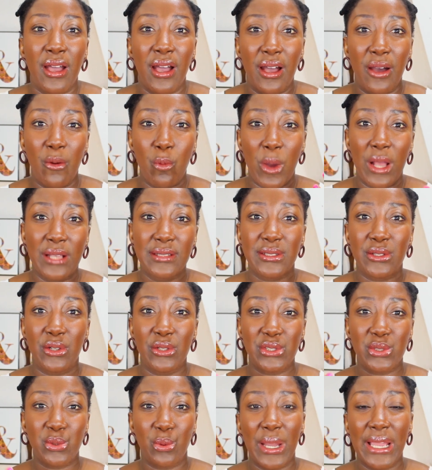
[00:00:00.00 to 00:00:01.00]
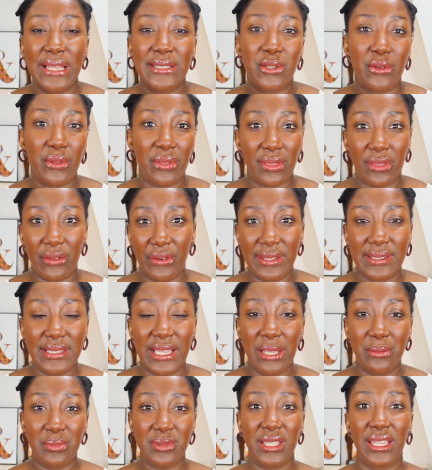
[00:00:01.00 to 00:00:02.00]
once or twice or 3
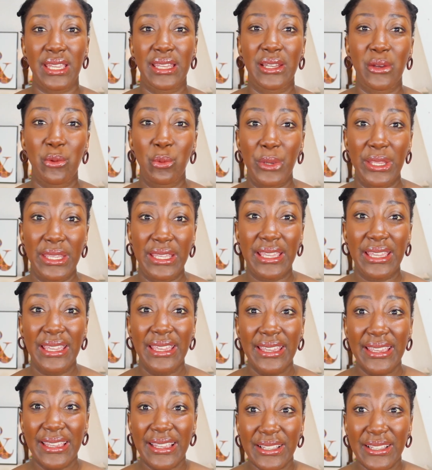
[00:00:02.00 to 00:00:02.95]
times in a week.